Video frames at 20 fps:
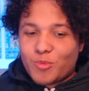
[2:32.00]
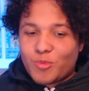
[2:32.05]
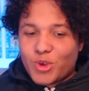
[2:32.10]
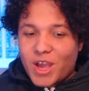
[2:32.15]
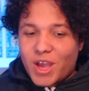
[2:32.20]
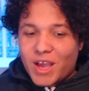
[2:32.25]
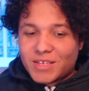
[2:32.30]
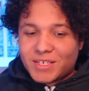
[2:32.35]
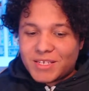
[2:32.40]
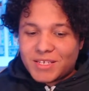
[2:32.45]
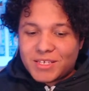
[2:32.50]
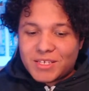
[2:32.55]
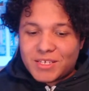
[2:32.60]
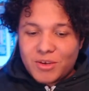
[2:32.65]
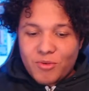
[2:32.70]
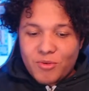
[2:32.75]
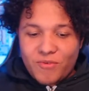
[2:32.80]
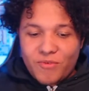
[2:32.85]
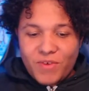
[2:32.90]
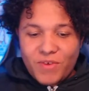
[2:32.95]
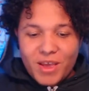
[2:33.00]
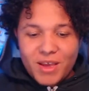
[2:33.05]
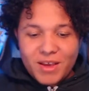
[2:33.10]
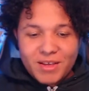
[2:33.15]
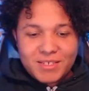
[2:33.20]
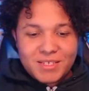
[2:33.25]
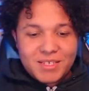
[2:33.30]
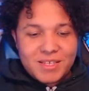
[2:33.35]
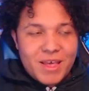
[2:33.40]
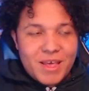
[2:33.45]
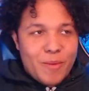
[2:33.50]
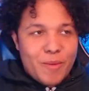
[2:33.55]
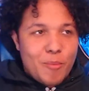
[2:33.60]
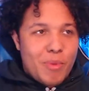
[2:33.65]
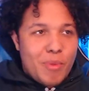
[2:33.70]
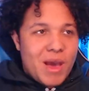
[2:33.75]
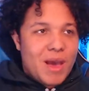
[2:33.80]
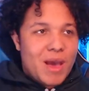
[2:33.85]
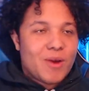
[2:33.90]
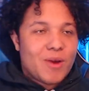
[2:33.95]
you guys? This is Silver Fang, and today I'm
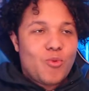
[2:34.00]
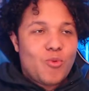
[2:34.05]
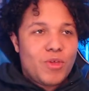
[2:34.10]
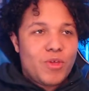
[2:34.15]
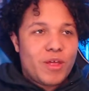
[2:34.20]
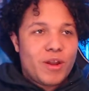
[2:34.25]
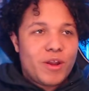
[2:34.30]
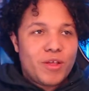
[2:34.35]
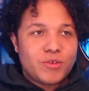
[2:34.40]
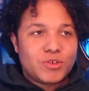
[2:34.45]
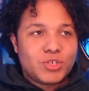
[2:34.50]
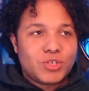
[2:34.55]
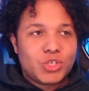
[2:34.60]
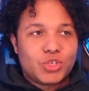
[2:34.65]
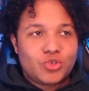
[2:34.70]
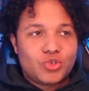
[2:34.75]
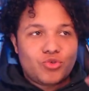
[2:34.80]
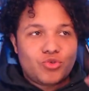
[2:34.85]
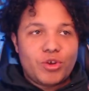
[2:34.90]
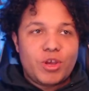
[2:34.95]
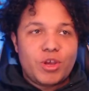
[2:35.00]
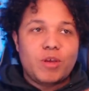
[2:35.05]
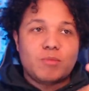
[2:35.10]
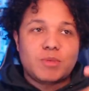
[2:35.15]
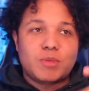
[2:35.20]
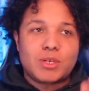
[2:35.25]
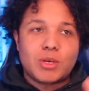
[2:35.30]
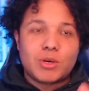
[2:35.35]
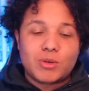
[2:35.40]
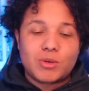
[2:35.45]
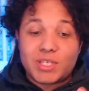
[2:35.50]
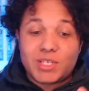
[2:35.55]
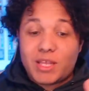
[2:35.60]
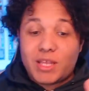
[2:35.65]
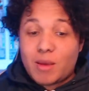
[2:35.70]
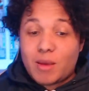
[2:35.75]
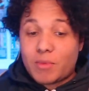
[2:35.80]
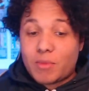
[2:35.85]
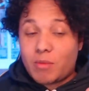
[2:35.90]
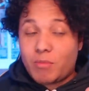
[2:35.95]
back with another stream. So today
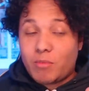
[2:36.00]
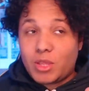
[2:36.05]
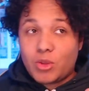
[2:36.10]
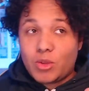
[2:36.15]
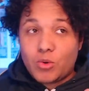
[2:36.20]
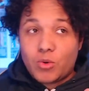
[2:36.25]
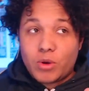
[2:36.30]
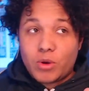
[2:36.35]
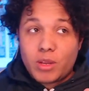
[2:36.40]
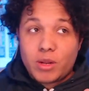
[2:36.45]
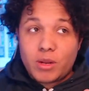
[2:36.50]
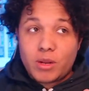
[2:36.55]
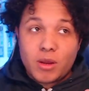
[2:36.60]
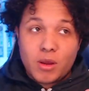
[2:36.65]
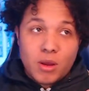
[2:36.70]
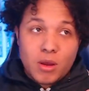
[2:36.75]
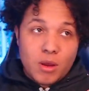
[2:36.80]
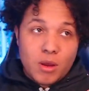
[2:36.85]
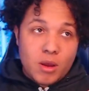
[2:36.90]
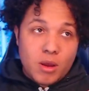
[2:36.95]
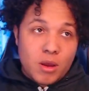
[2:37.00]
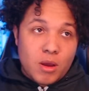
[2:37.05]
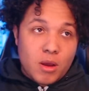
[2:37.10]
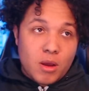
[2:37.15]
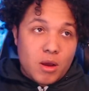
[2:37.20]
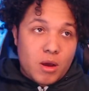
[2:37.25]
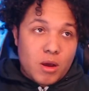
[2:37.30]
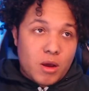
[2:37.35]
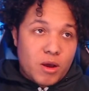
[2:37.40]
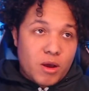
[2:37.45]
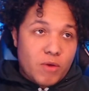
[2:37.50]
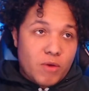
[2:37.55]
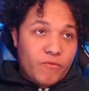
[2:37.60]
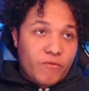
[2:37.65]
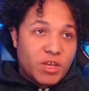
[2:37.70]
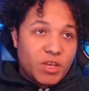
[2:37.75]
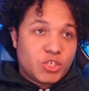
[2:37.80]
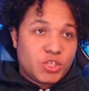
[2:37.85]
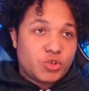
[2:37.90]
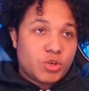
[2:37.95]
I'm gonna be doing
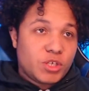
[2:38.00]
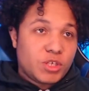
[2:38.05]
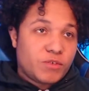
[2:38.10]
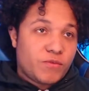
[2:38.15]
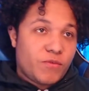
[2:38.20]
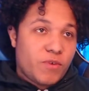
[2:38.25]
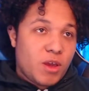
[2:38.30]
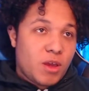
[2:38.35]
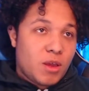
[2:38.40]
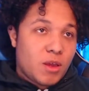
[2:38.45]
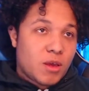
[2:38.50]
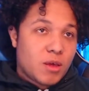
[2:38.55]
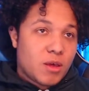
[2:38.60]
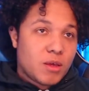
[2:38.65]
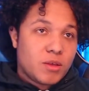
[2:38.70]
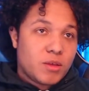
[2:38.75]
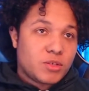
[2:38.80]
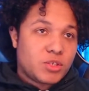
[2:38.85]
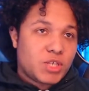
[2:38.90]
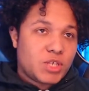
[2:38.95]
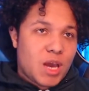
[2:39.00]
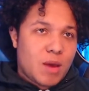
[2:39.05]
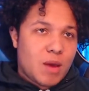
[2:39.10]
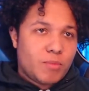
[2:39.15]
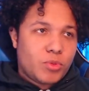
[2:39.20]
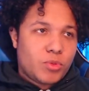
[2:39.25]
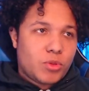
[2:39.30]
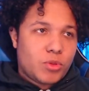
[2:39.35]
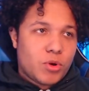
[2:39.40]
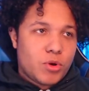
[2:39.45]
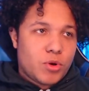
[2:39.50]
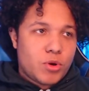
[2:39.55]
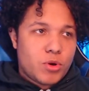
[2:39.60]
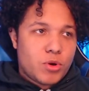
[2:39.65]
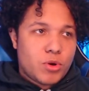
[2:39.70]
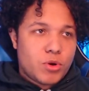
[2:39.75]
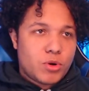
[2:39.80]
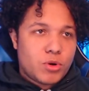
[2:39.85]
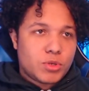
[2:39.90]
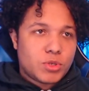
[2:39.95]
Face Strange Fake
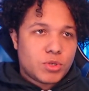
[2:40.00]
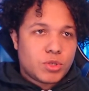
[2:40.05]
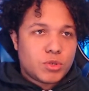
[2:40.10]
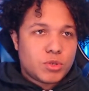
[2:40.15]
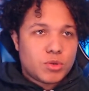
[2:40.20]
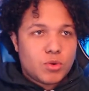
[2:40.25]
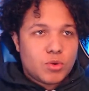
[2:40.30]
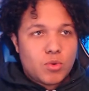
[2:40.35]
chapters